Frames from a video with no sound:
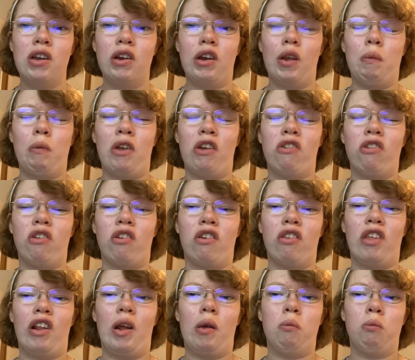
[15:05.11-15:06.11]
to make sure
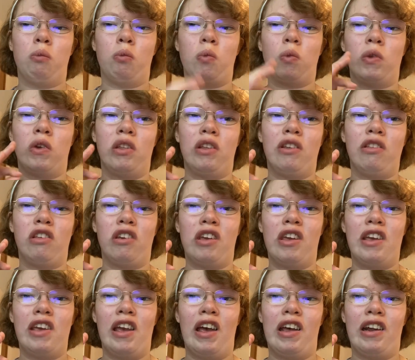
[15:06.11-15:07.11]
that I'm really
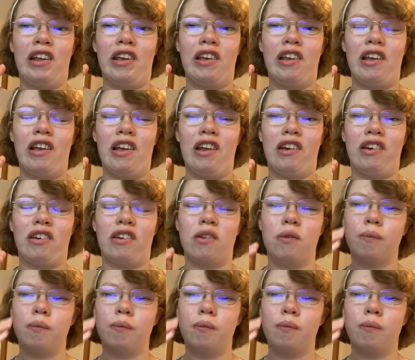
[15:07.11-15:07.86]
looking at it and